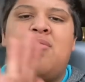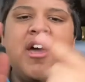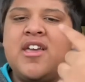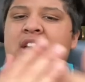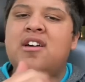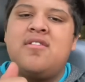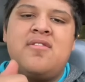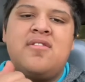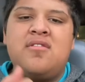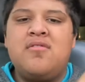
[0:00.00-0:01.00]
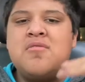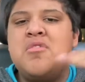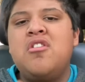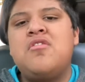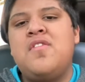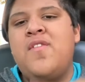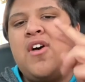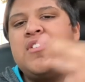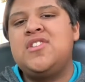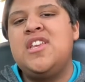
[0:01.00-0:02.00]
Micah, Ramon,
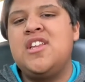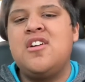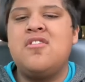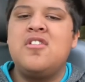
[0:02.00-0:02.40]
Valentino,